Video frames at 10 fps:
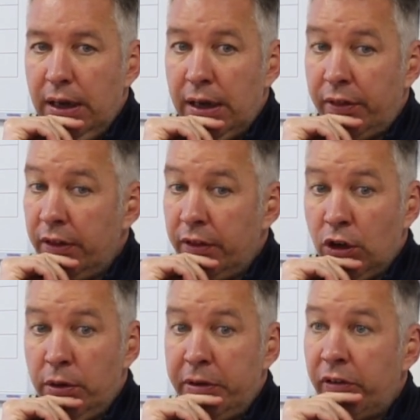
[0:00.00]
and I think they're
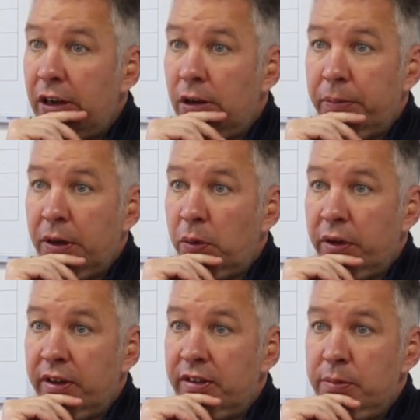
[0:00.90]
going to be right up there,
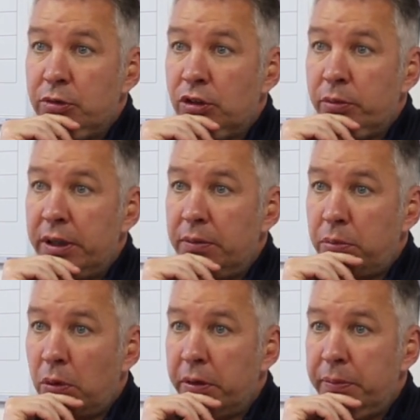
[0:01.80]
one of the teams that will be
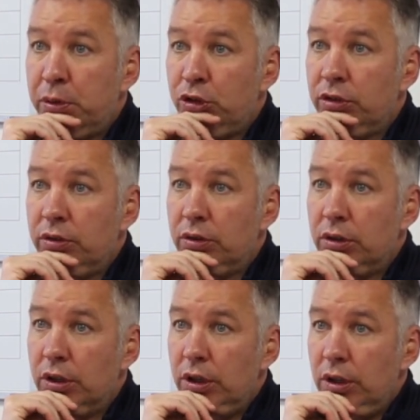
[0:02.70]
probably pushing
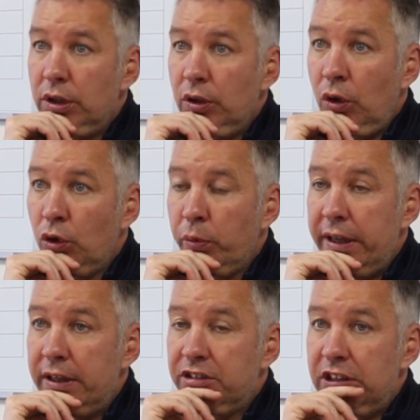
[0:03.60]
mm. all the
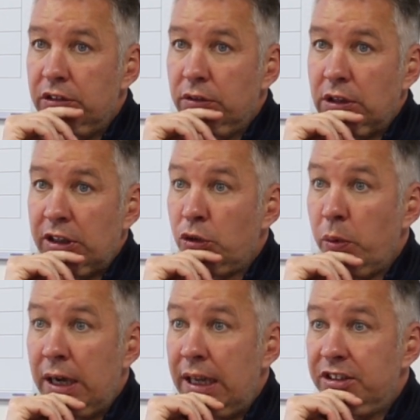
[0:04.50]
way this season as they
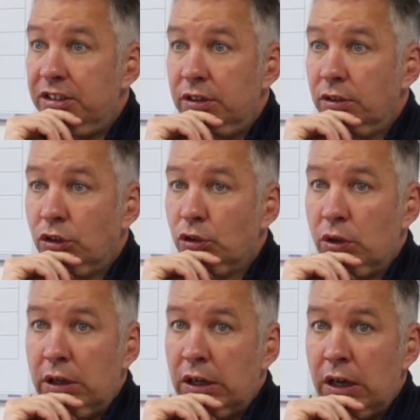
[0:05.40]
were last season.
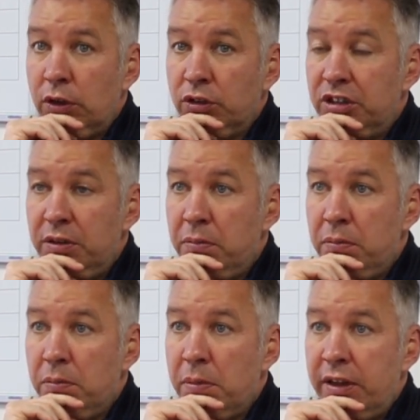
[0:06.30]
So I, I don't see
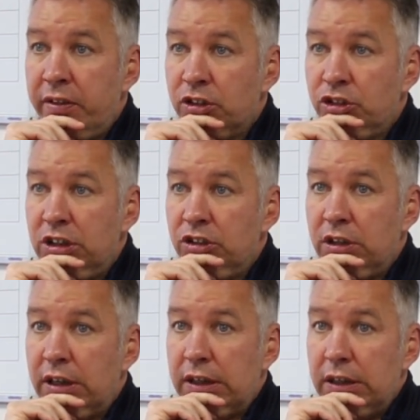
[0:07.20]
many things
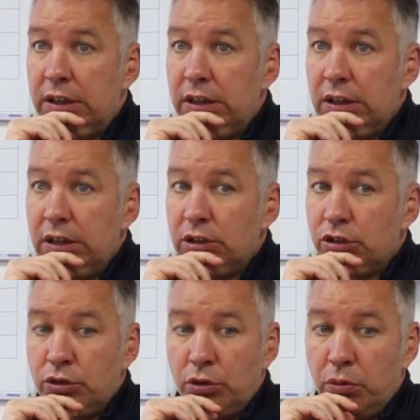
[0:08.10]
changing there.
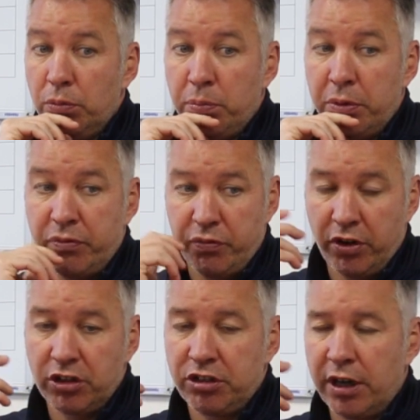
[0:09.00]
So, but
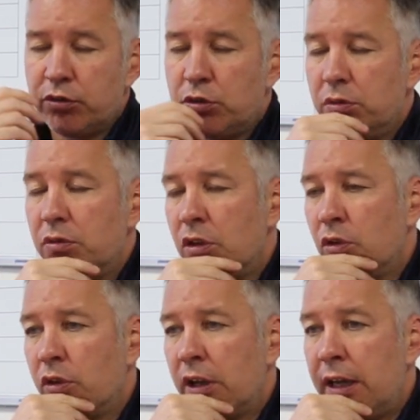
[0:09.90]
for ourselves, you
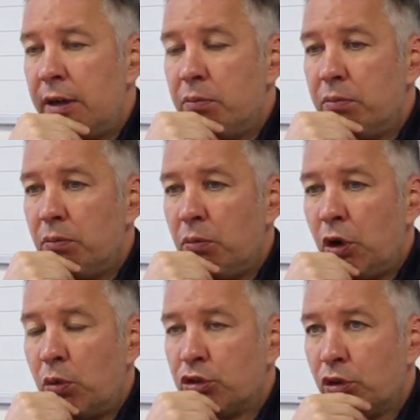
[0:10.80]
know, the game
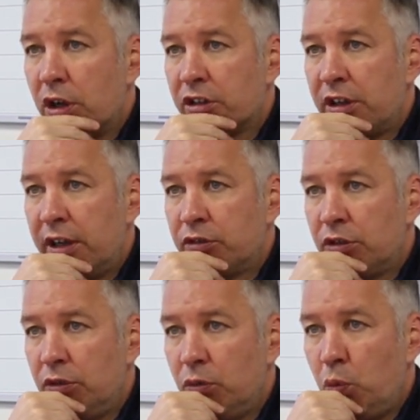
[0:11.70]
we always look at
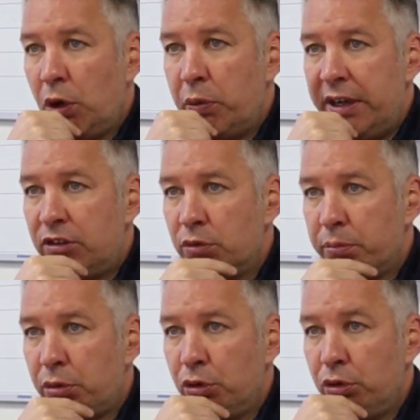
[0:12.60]
ourselves and where we need to
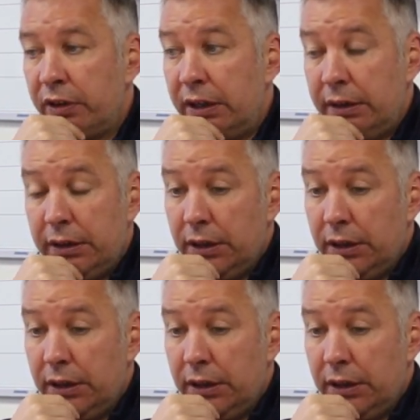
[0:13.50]
improve, and